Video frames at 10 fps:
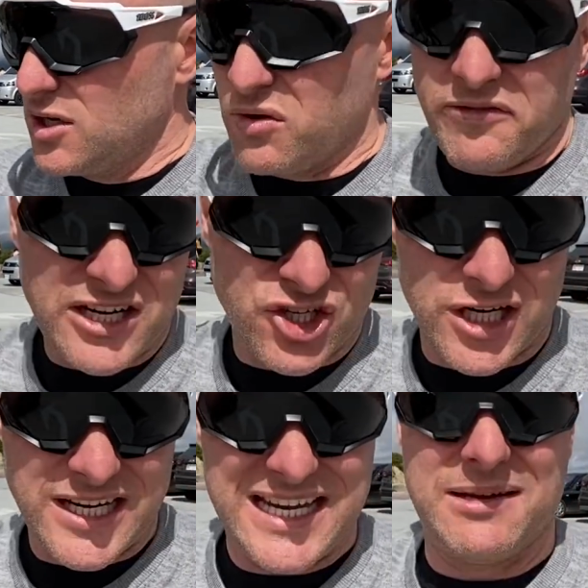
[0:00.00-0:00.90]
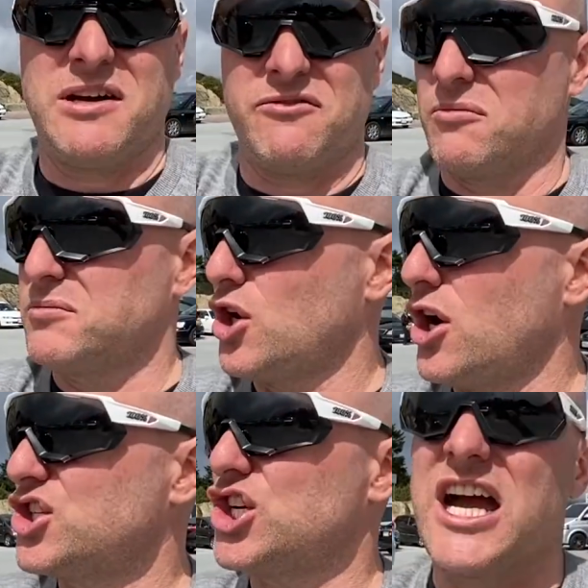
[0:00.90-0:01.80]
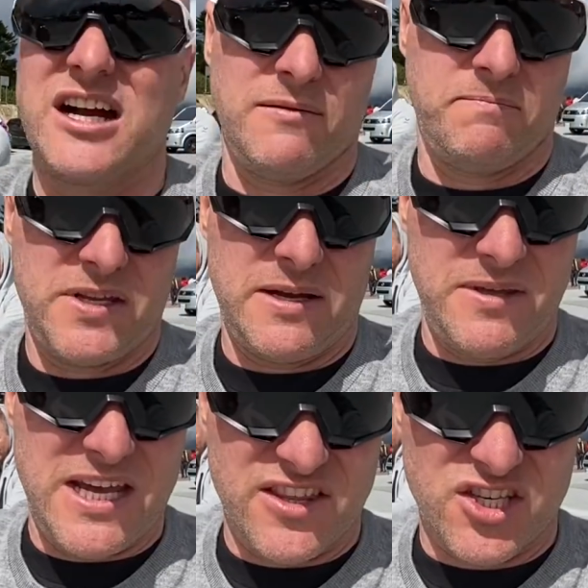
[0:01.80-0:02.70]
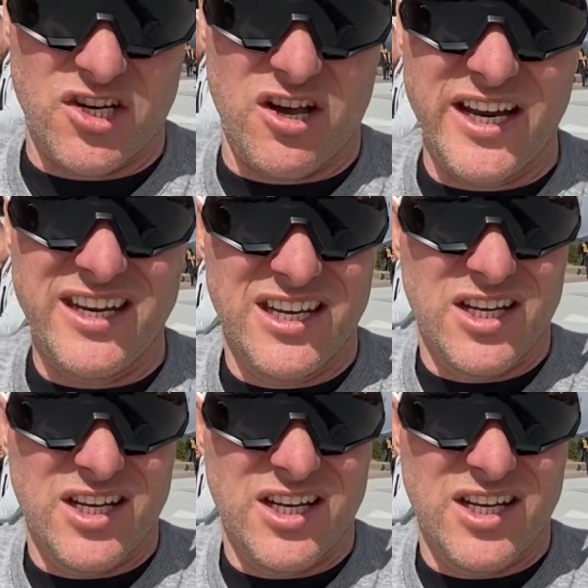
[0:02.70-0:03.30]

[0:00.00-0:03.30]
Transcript: We've actually come up from Taichung, up the other side.